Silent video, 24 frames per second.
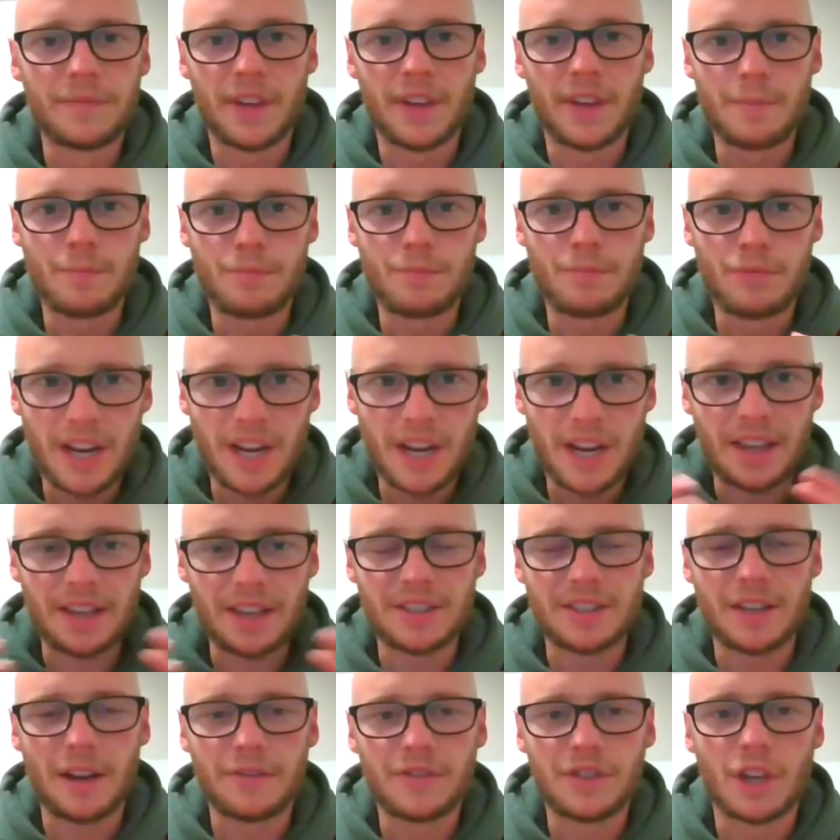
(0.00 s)
Are they bringing their
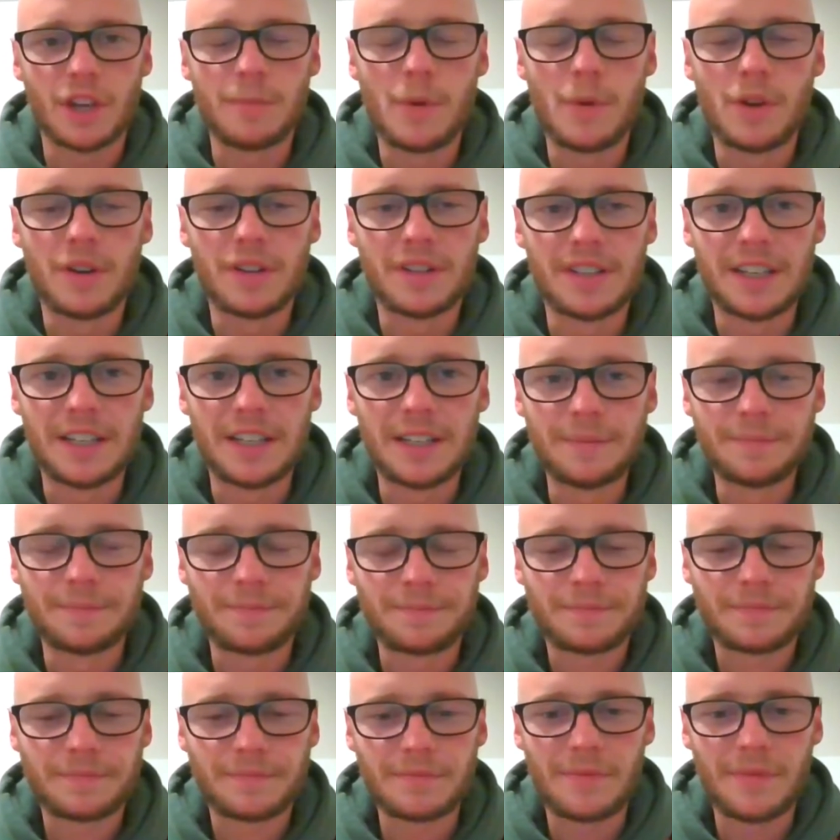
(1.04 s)
stuff to community?
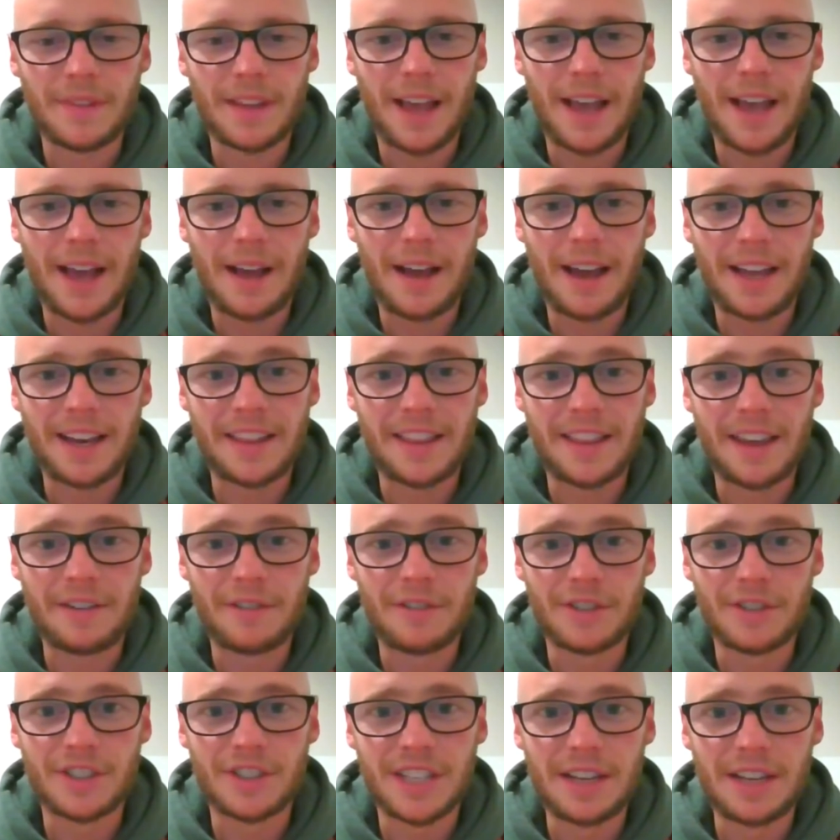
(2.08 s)
And are they
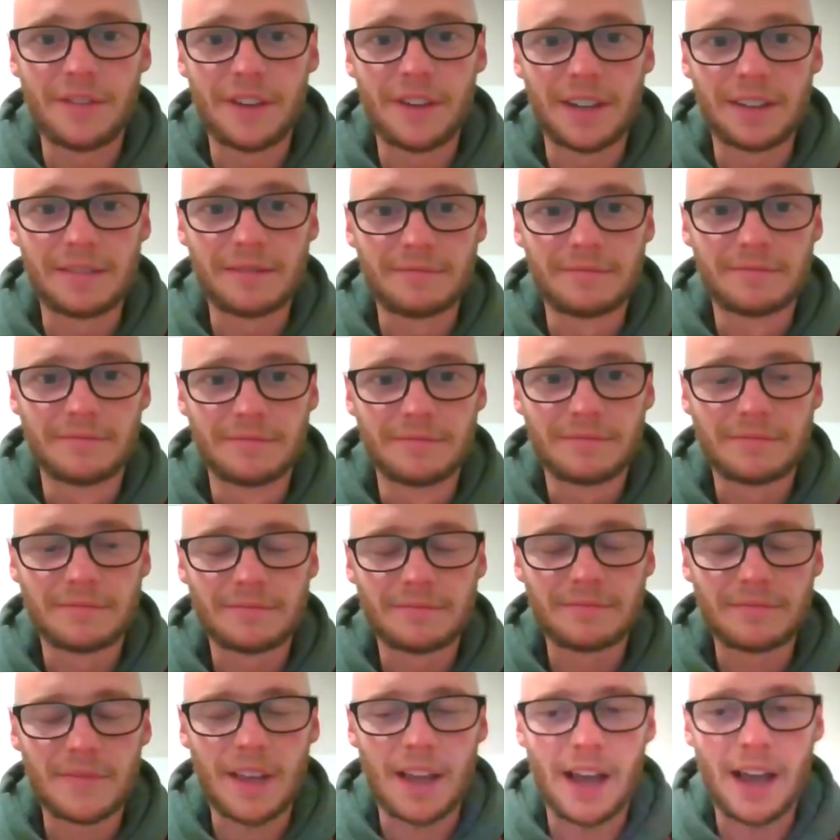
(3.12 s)
receiving
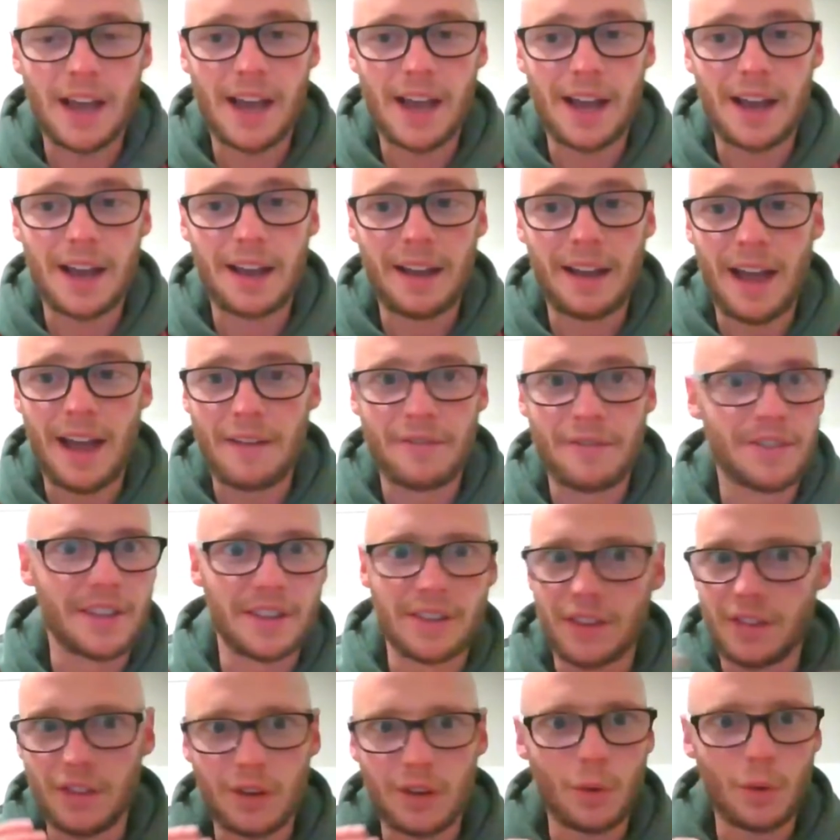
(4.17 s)
everything
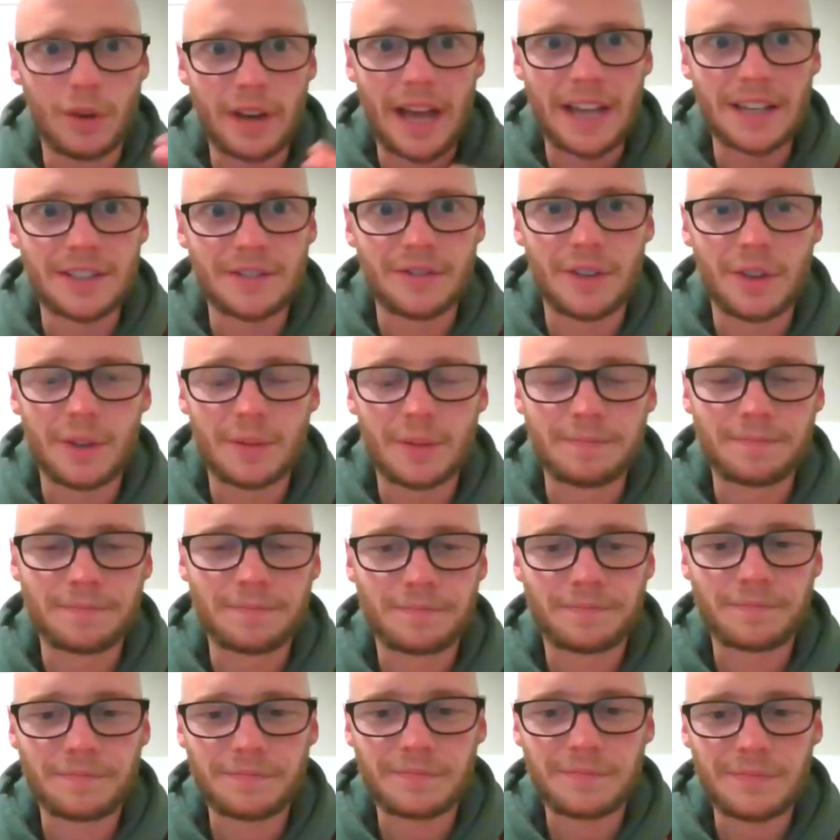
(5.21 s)
that the Lord has for them?
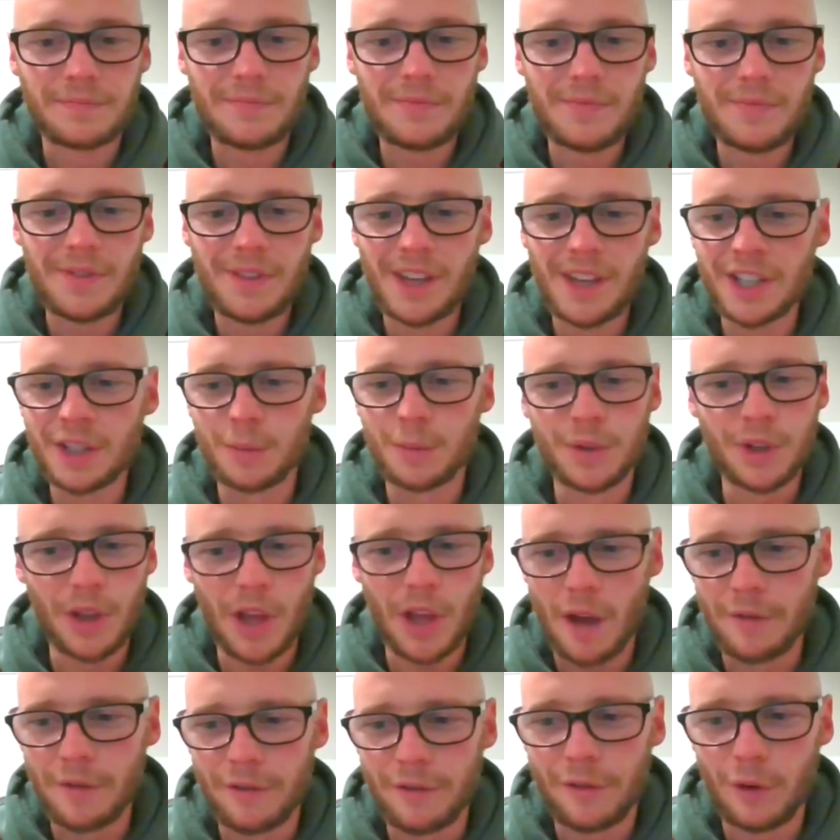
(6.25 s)
So we do
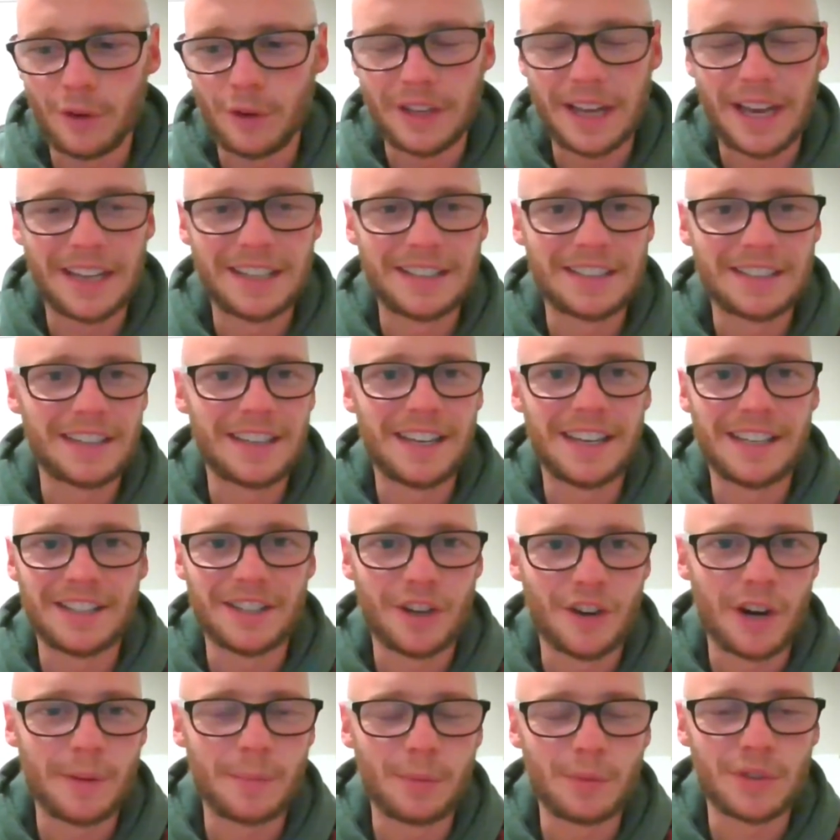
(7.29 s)
that over 4 days. It's an
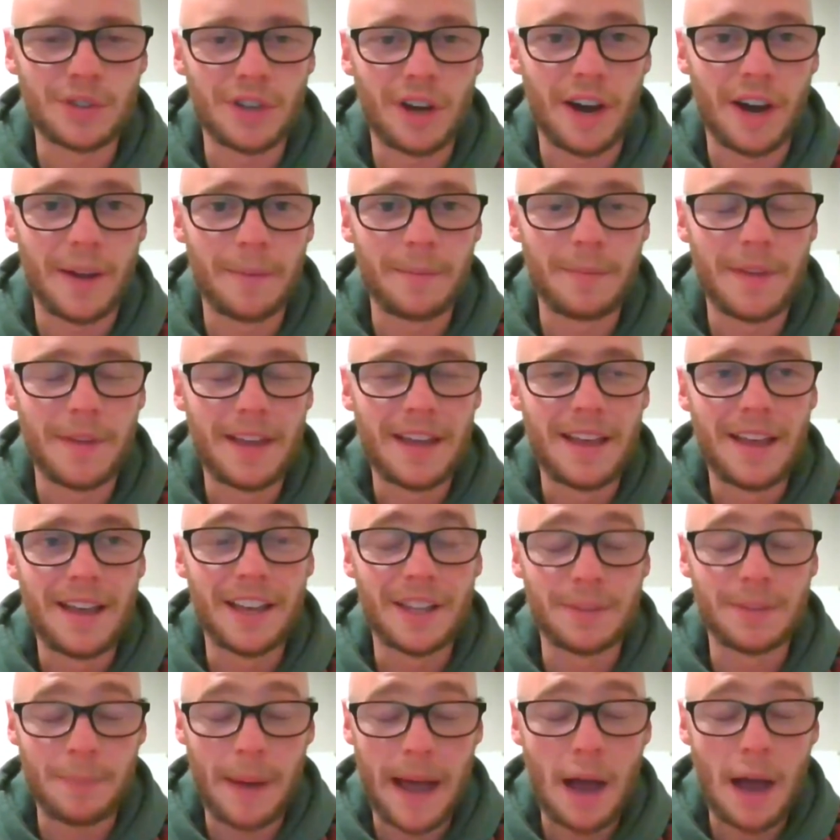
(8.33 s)
incredible time.
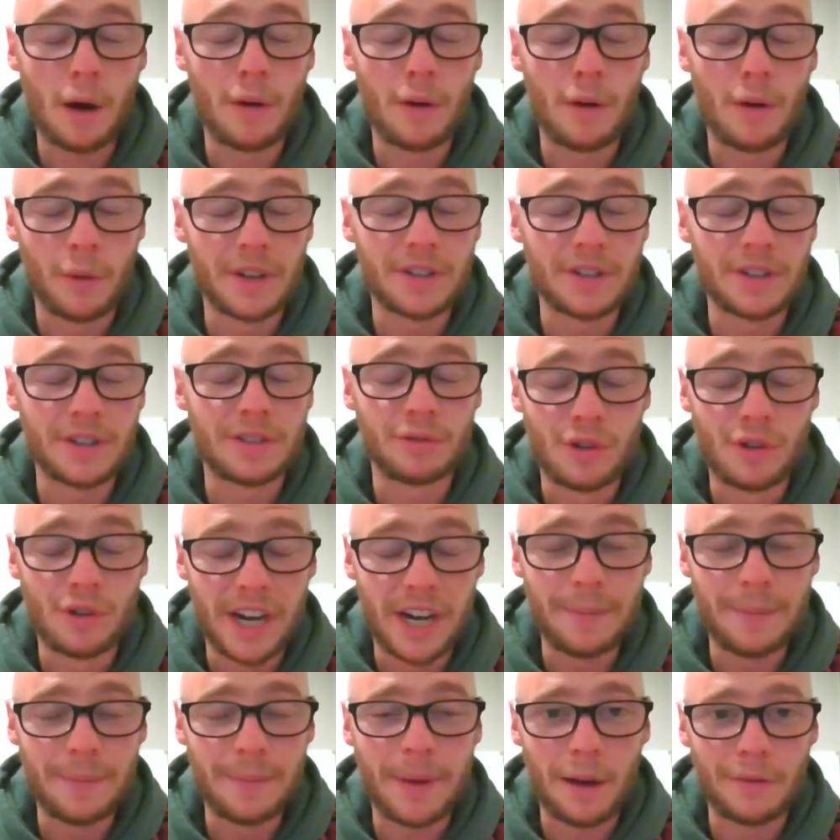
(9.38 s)
It's powerful. It's
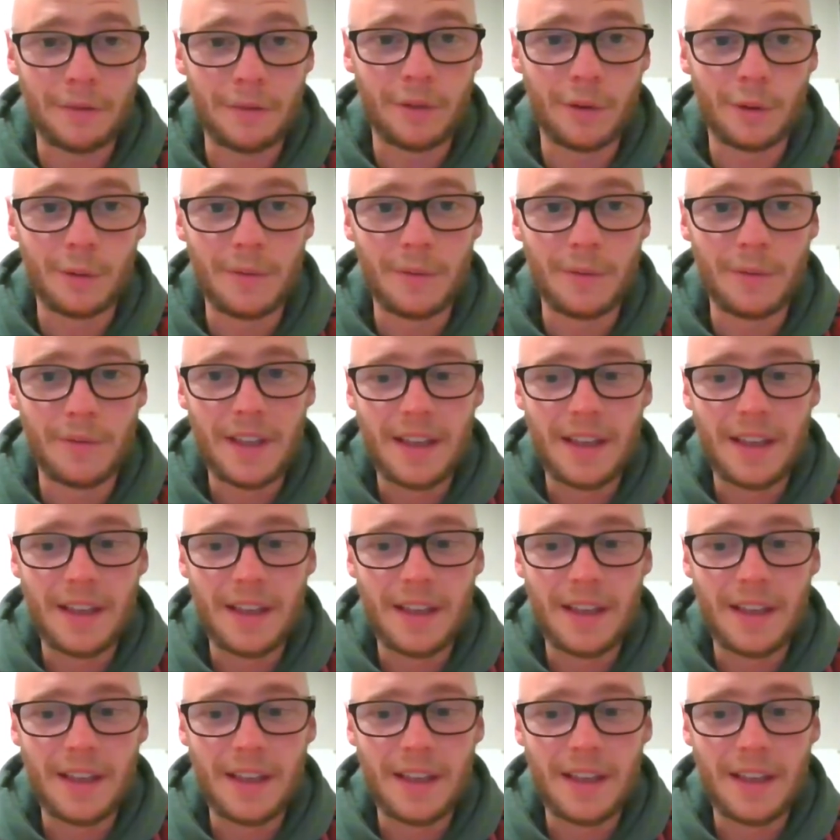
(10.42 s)
really powerful.